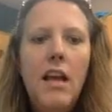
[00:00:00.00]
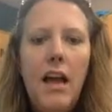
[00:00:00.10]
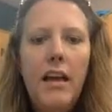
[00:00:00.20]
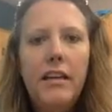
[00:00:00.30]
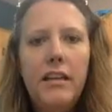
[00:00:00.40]

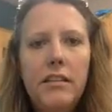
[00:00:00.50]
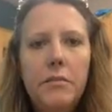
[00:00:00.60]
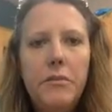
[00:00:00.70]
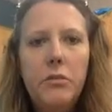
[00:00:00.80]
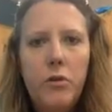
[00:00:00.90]
Hi guys,
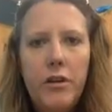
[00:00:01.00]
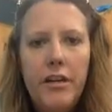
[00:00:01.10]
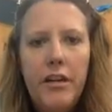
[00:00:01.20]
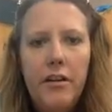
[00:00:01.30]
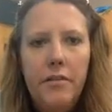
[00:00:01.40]
Miss Warren
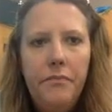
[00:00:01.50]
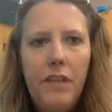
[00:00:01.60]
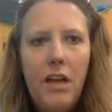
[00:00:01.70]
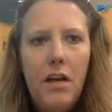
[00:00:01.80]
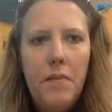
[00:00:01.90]
here,
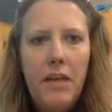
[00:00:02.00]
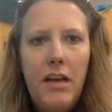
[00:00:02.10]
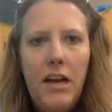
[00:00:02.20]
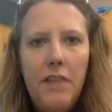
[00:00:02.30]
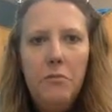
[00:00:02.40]
and
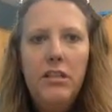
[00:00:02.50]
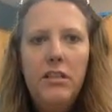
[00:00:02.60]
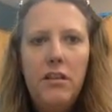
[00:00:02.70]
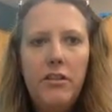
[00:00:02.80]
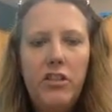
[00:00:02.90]
I am going to
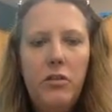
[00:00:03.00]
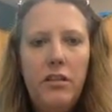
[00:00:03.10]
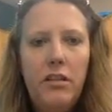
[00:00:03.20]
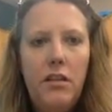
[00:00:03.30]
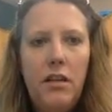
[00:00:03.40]
talk to you
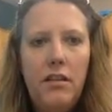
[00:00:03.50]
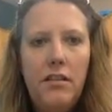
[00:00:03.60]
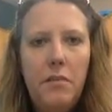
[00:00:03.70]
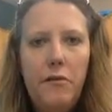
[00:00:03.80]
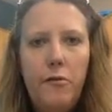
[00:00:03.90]
in
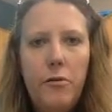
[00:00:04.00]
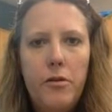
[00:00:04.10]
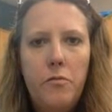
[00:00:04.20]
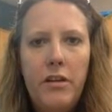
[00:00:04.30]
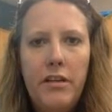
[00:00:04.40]
assignment
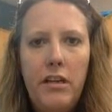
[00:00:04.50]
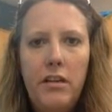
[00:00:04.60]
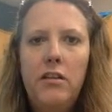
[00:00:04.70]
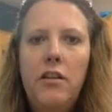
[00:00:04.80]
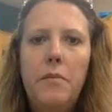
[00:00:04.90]
41
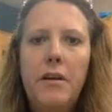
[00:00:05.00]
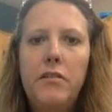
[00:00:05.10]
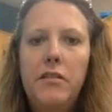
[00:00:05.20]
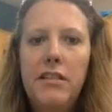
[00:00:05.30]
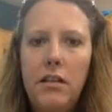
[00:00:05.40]
here
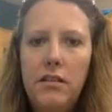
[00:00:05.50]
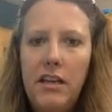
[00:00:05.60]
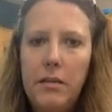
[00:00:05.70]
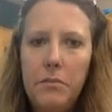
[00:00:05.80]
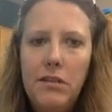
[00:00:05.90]
about cell
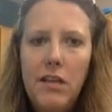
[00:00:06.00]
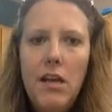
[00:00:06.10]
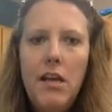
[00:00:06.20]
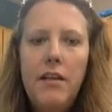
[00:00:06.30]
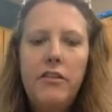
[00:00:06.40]
types.
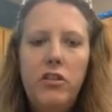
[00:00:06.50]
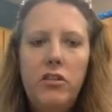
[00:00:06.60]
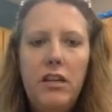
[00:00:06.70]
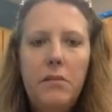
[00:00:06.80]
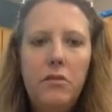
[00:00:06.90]
The two
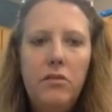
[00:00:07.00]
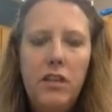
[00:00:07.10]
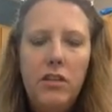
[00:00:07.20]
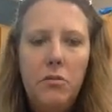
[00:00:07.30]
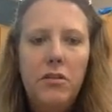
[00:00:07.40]
types of
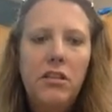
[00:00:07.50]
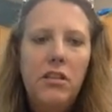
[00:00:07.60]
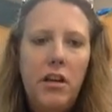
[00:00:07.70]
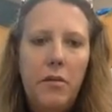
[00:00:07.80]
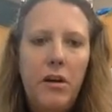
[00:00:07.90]
cells we're going to
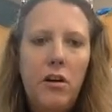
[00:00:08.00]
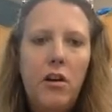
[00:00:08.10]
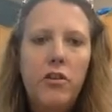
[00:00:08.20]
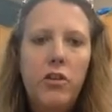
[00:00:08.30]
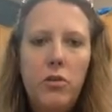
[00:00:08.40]
talk about
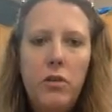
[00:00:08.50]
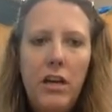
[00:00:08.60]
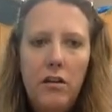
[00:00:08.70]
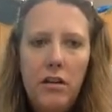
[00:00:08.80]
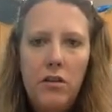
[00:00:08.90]
are
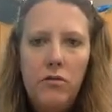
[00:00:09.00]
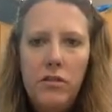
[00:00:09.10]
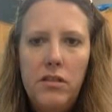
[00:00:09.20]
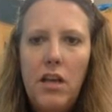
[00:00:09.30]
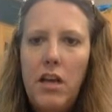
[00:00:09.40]

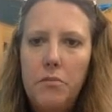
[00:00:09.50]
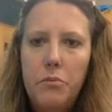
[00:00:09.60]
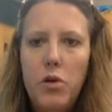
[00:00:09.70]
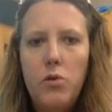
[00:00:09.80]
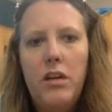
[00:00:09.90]
eukaryotes and
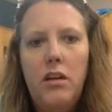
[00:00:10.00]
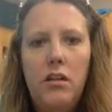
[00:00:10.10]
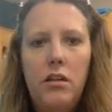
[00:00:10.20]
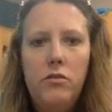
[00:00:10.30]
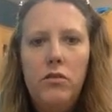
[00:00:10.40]

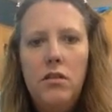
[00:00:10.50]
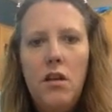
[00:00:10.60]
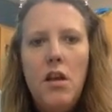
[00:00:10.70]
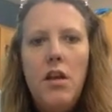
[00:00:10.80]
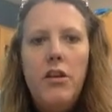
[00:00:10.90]
prokaryotes.
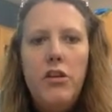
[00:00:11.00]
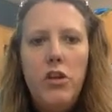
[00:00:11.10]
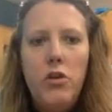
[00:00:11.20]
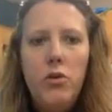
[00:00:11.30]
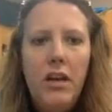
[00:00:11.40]

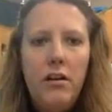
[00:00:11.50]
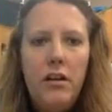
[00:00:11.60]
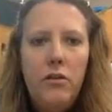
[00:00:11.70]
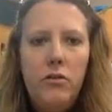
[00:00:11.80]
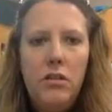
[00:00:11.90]

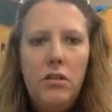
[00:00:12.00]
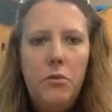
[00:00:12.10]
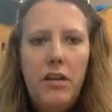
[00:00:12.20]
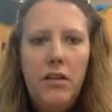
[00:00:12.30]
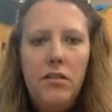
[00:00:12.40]
Eukaryotes is
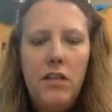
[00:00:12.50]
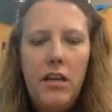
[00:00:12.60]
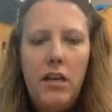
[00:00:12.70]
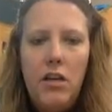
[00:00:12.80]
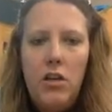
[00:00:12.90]
pronounced
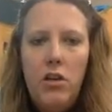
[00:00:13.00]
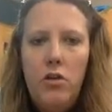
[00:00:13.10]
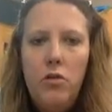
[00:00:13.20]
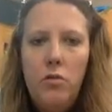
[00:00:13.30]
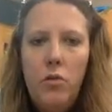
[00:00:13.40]
like
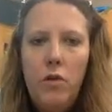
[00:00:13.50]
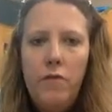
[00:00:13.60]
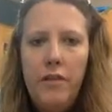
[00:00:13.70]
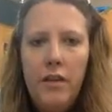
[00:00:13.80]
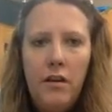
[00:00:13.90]
you
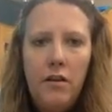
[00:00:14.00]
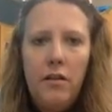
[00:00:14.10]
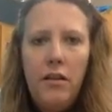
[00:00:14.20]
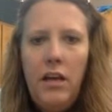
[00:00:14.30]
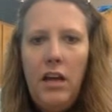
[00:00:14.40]
over there
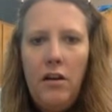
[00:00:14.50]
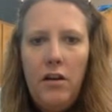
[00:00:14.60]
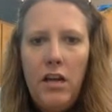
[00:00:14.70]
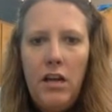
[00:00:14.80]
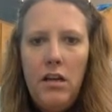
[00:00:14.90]

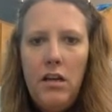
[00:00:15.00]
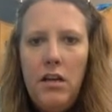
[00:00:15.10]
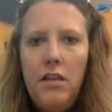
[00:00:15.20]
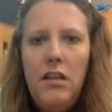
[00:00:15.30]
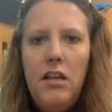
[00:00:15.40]
carry
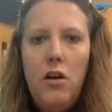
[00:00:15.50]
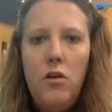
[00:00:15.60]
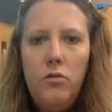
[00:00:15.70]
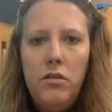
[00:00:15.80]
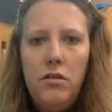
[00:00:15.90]
the
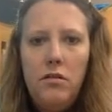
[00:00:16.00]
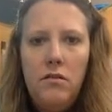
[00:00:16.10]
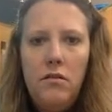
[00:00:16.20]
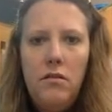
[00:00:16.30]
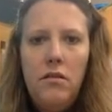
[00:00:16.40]
oats
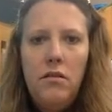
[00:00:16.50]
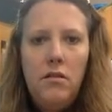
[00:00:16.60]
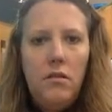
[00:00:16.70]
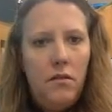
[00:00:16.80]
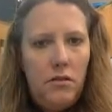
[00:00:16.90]

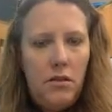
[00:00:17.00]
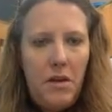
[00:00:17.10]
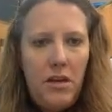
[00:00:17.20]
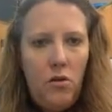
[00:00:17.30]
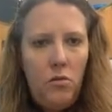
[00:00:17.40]
to
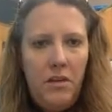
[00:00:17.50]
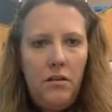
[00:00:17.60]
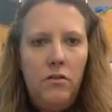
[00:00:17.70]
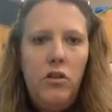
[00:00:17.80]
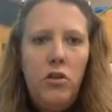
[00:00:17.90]
make
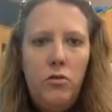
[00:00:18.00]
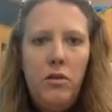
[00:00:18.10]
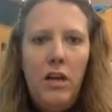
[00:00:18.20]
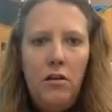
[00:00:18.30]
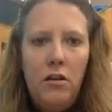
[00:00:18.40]
oatmeal. You
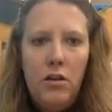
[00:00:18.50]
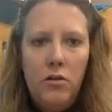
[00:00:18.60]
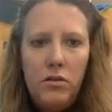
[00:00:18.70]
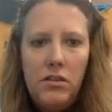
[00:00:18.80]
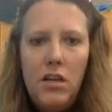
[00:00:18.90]
carry
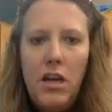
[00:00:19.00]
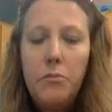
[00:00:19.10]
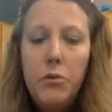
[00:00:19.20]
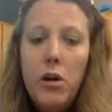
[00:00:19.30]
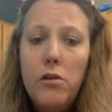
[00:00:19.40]
oats. And
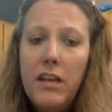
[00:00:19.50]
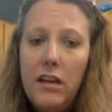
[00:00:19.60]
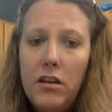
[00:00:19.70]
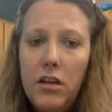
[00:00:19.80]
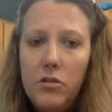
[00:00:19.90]

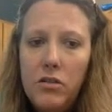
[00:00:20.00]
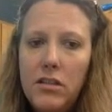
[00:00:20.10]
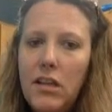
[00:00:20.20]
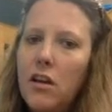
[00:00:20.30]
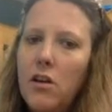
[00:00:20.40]
prokaryotes
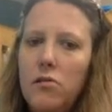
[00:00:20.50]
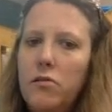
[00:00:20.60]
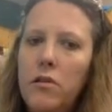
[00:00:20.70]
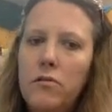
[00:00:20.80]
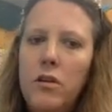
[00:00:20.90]
is like, oh
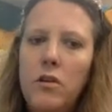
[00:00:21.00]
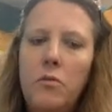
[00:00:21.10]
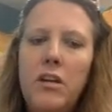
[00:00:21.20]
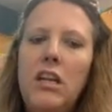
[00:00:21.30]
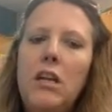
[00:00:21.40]
no,
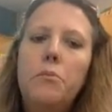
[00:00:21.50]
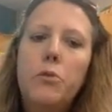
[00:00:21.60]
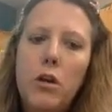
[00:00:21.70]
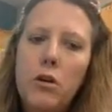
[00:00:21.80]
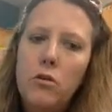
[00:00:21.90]
we need
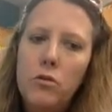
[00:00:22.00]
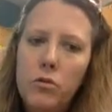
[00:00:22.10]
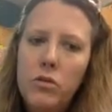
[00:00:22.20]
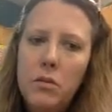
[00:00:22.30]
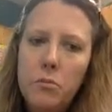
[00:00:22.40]

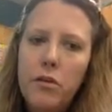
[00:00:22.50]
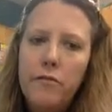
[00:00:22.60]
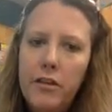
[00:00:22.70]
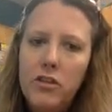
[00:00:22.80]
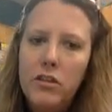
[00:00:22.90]

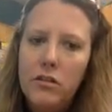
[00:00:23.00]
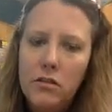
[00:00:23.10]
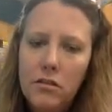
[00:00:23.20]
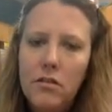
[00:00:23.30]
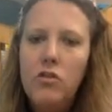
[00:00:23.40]

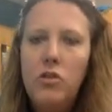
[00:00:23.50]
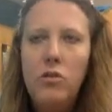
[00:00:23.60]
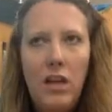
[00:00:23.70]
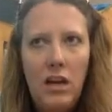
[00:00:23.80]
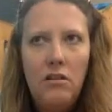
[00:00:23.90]
professionals, to
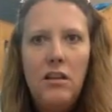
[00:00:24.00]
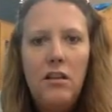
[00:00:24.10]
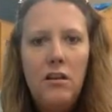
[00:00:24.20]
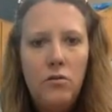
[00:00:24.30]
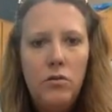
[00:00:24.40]
carry
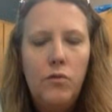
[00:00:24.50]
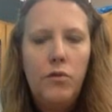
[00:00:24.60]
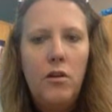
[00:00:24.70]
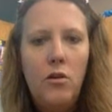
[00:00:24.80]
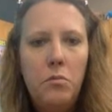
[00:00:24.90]
the oats for
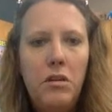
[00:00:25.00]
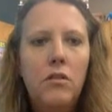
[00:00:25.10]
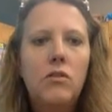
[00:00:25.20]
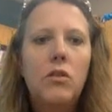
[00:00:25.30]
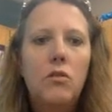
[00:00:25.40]
the oatmeal.
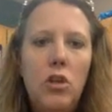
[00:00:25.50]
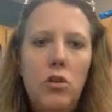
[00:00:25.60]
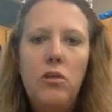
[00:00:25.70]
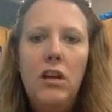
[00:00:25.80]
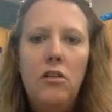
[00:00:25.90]
So
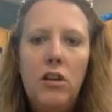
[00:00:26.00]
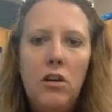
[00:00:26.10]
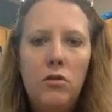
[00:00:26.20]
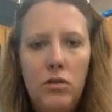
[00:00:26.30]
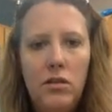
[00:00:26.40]

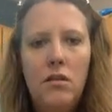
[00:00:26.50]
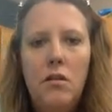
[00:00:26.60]
eukaryotes,